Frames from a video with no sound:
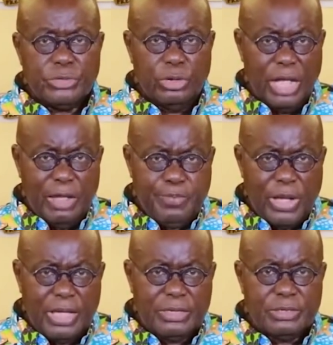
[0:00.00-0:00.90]
On our
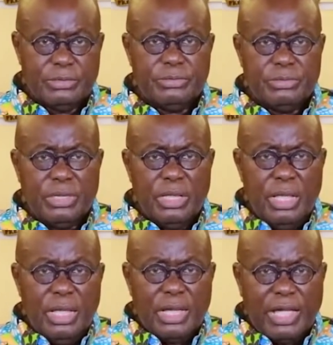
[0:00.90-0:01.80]
part,
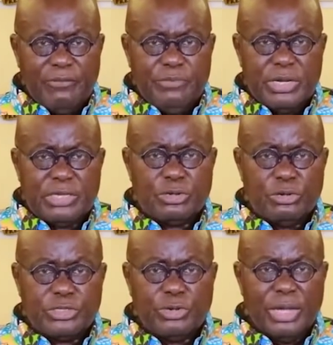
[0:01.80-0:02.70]
government has
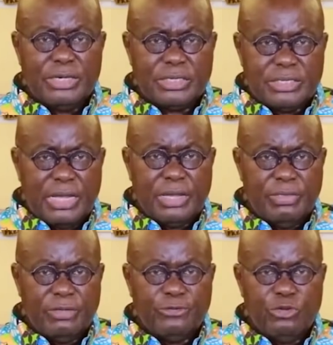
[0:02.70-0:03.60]
also
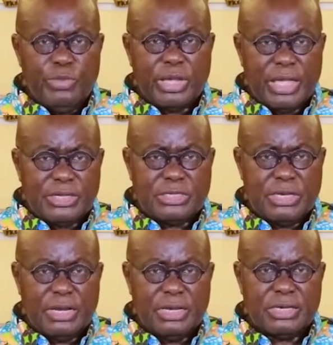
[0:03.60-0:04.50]
undertaken the
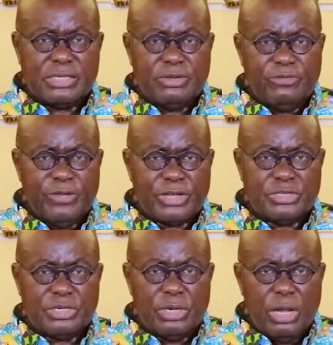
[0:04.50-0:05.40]
fumigation and
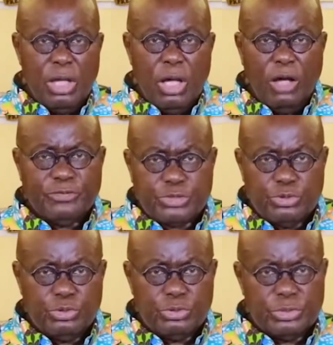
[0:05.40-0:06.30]
disinfection of
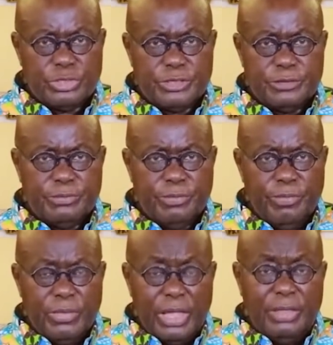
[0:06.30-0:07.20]
schools
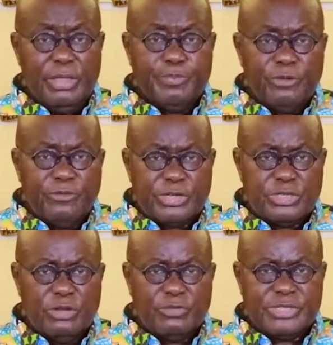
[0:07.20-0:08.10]
and the
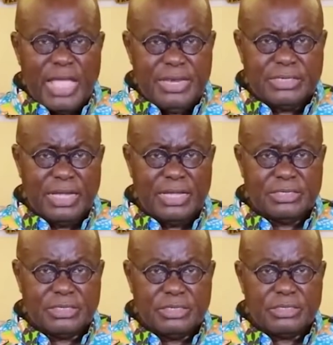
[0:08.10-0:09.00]
provision of
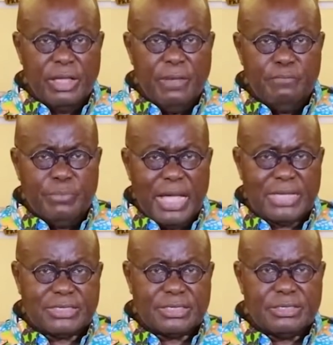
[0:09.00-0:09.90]
sanitizers,
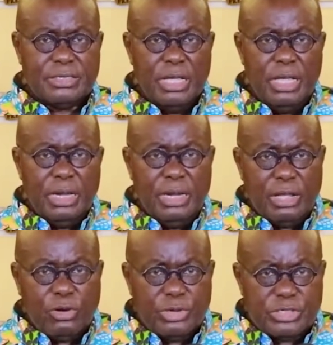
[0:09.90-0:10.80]
masks,
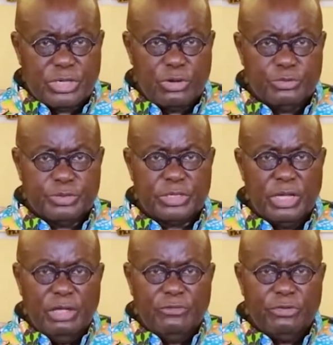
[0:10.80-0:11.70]
liquid soaps,
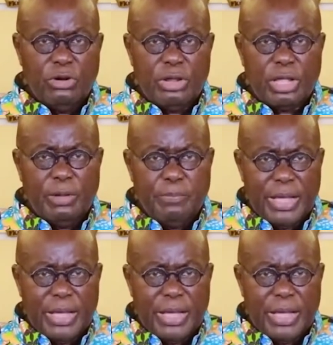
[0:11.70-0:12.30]
Veronica